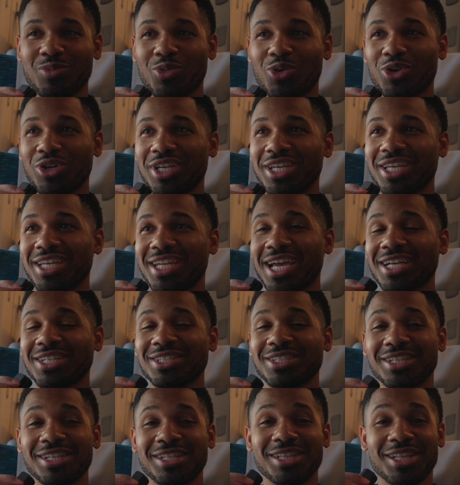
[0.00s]
morning and
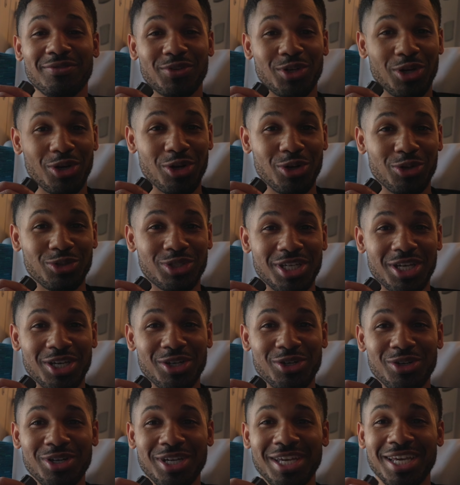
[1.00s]
actually left our
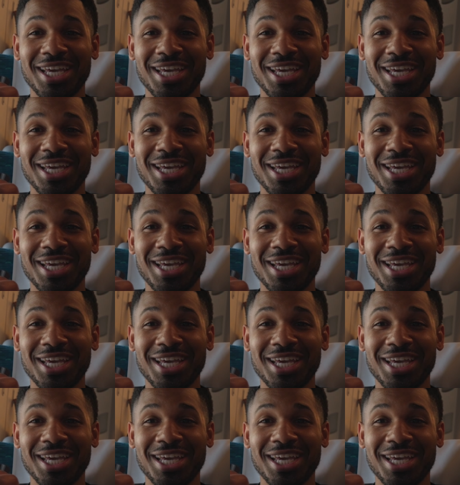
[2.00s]
hotel.